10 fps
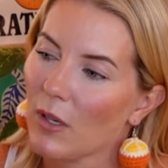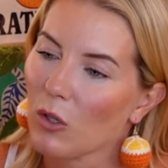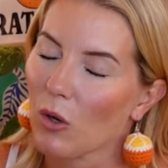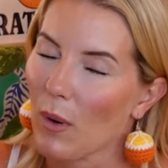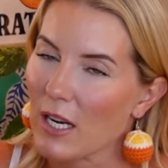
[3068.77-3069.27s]

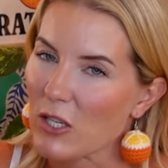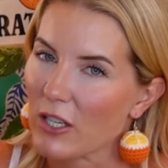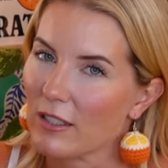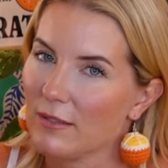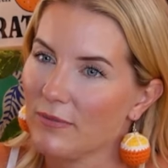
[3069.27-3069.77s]

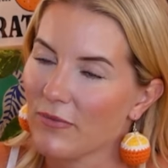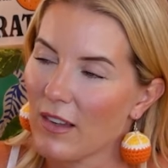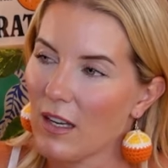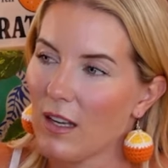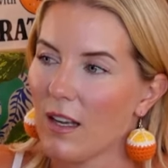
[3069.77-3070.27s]
Croatia,
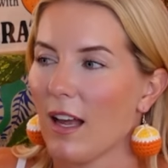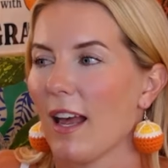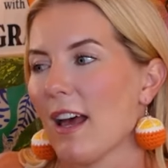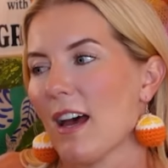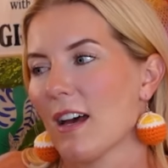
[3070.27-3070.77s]

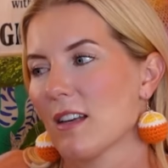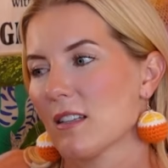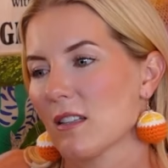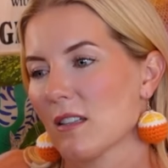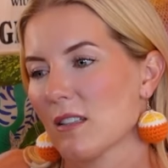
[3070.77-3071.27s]

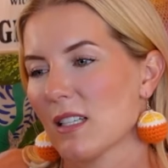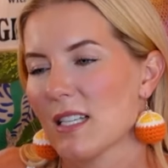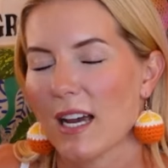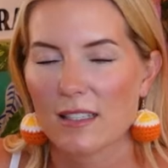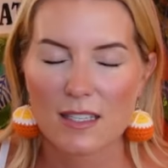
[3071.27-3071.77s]
and
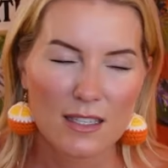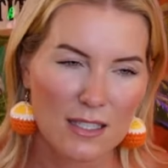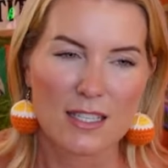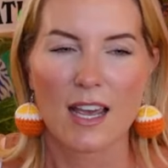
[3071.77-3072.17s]
detecting,